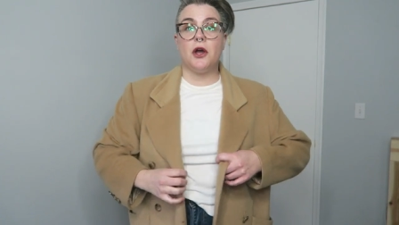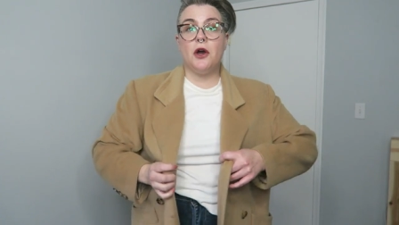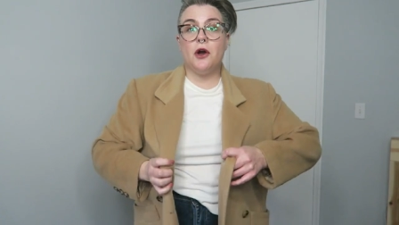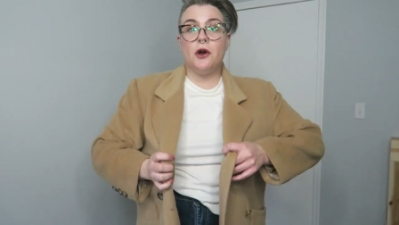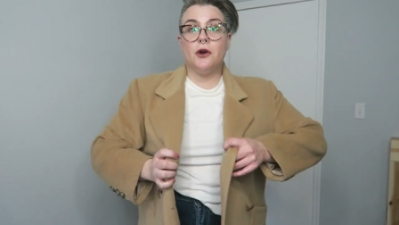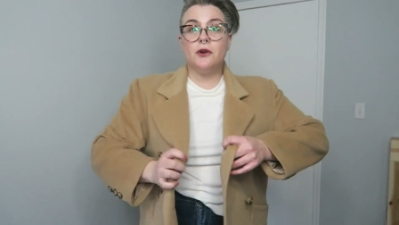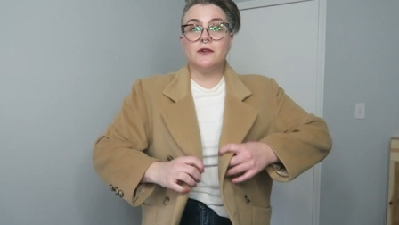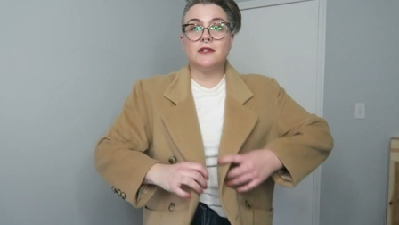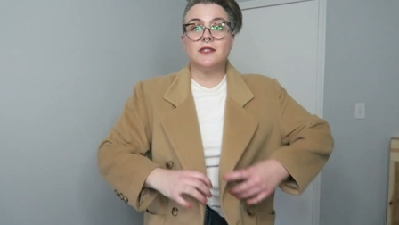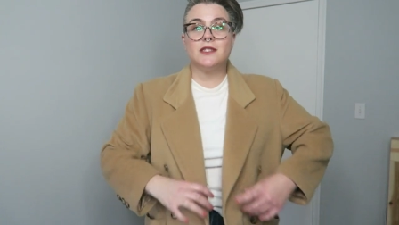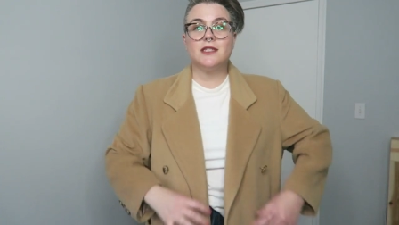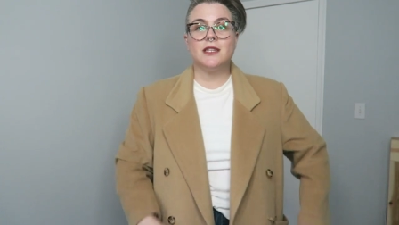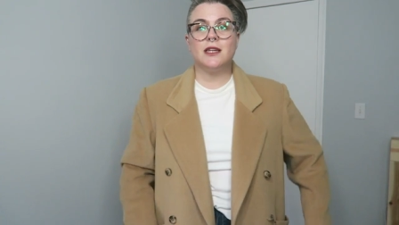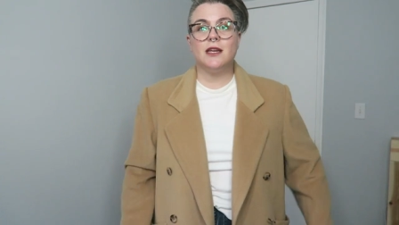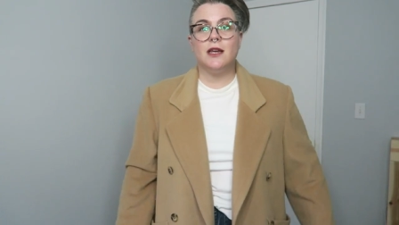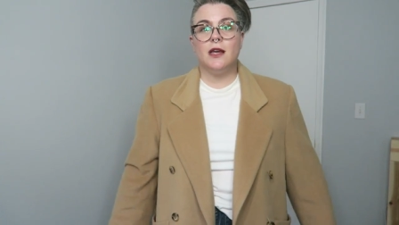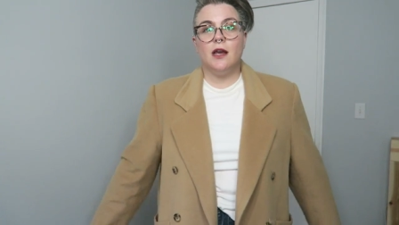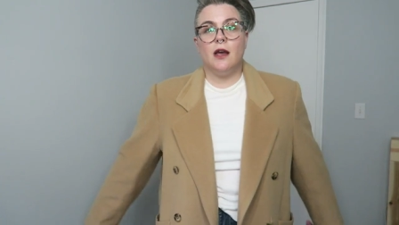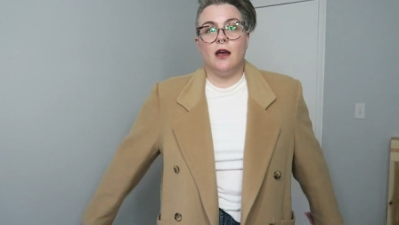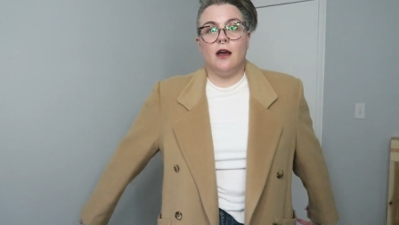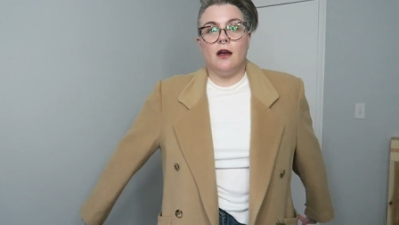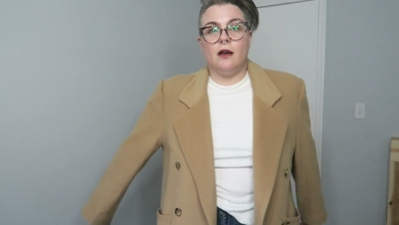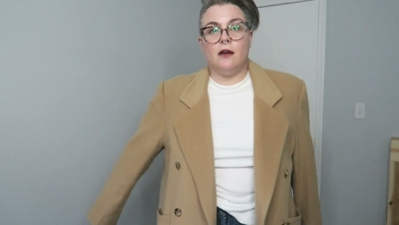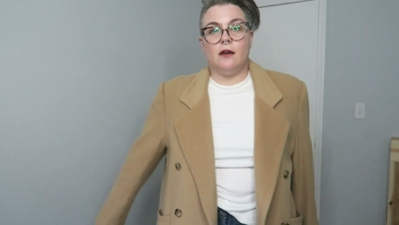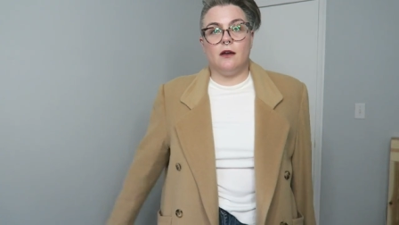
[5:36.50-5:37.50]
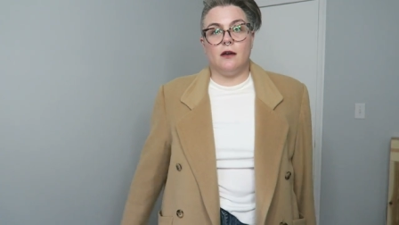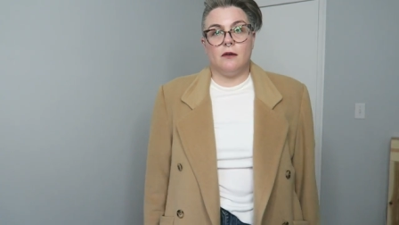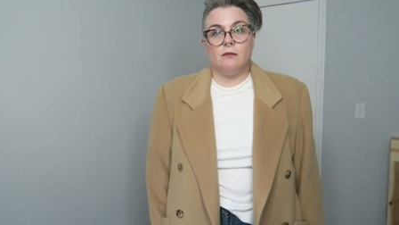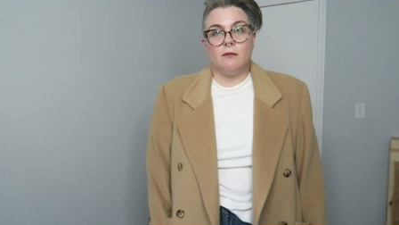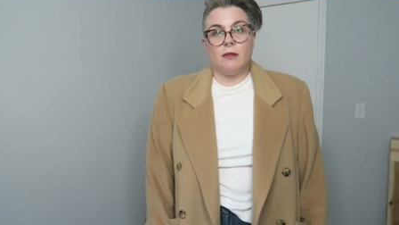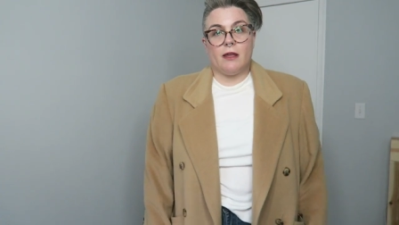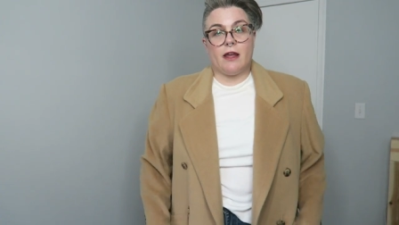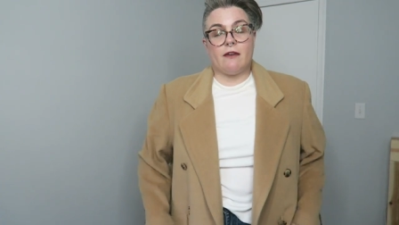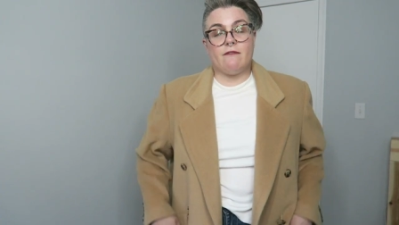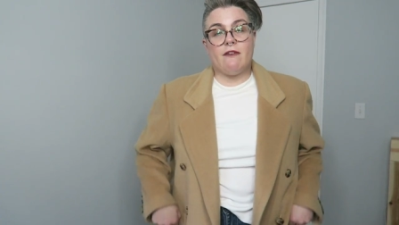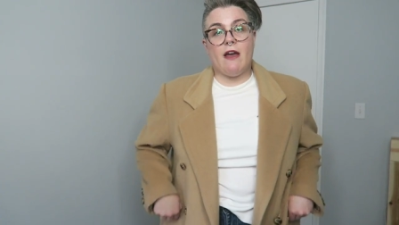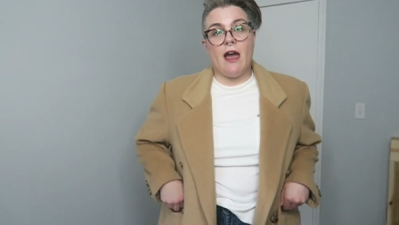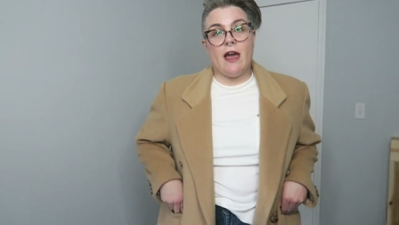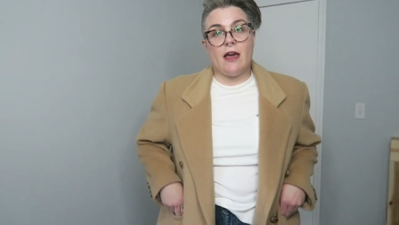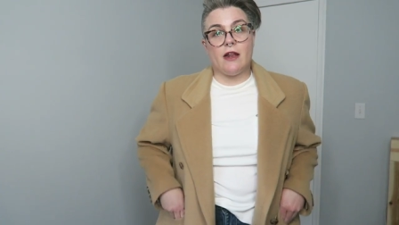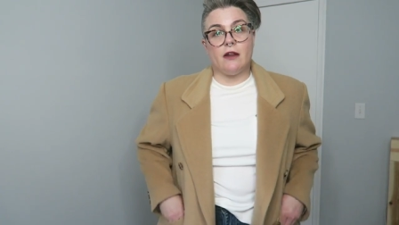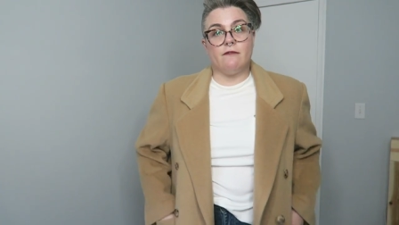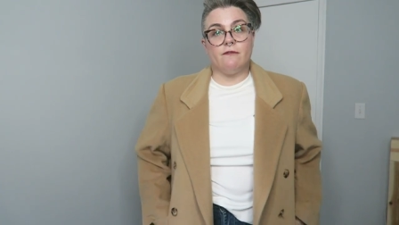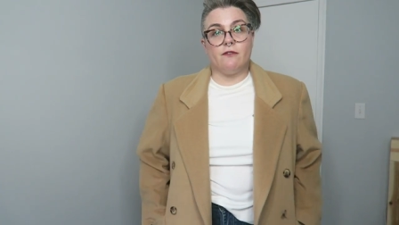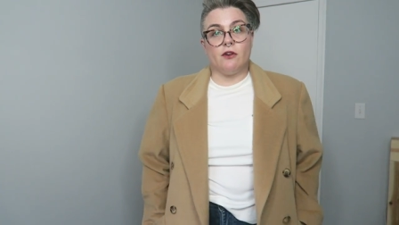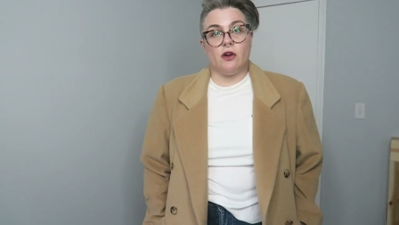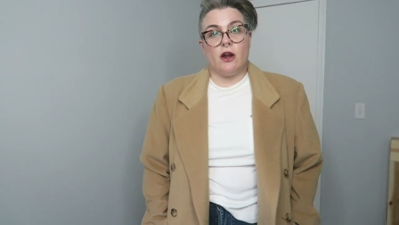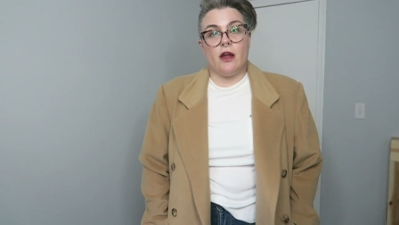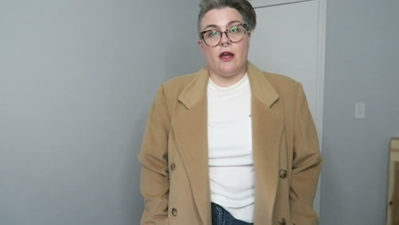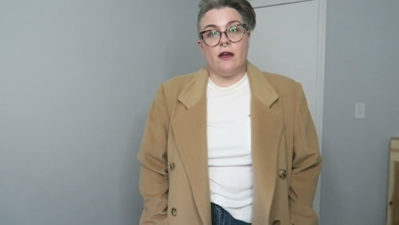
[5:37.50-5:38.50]
coat. Um, like I've had
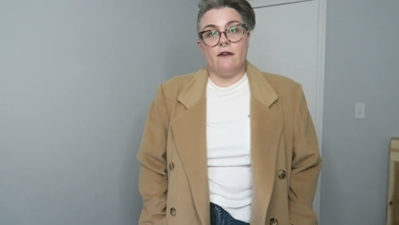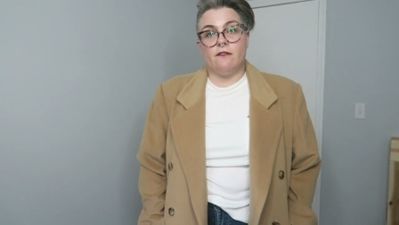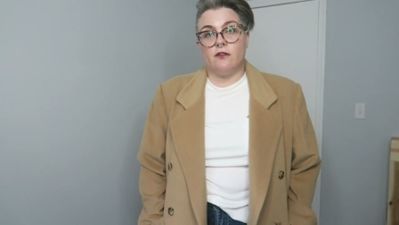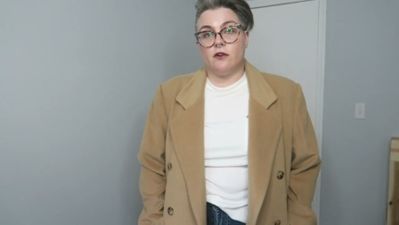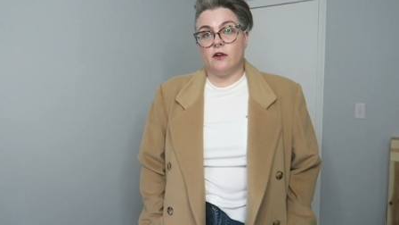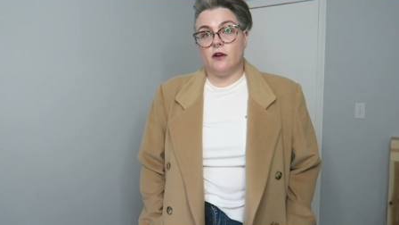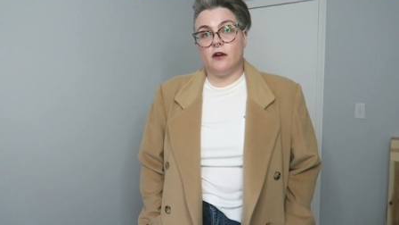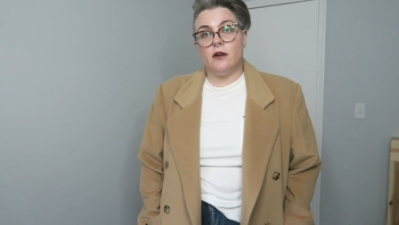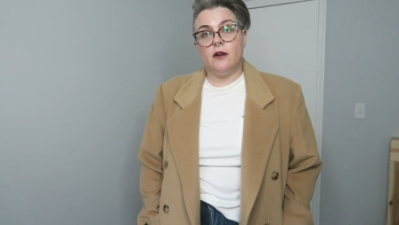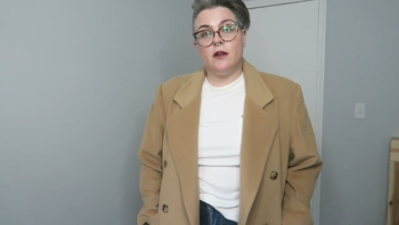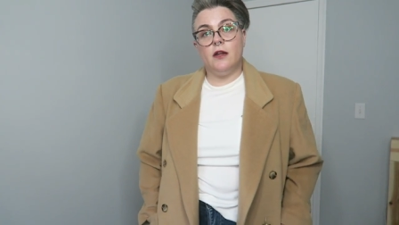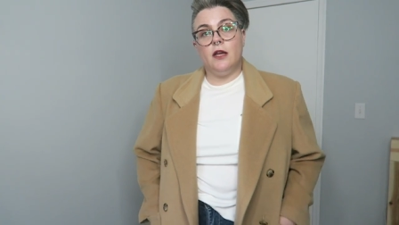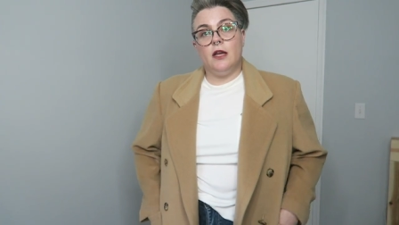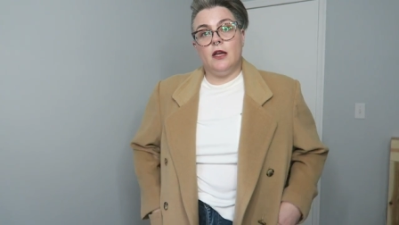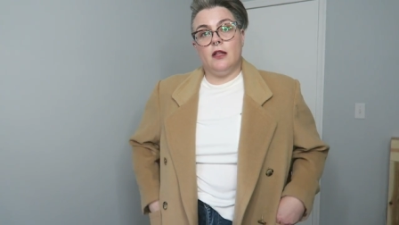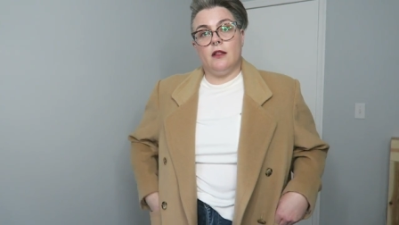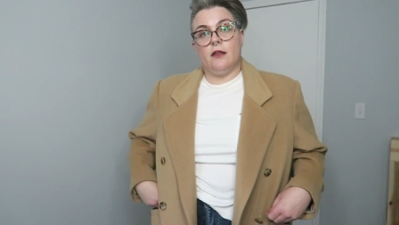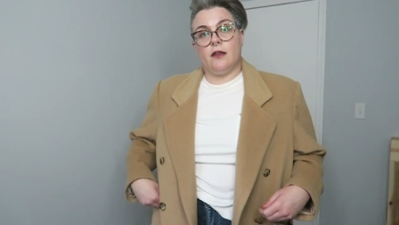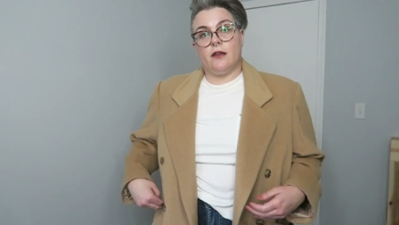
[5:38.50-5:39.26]
it forever.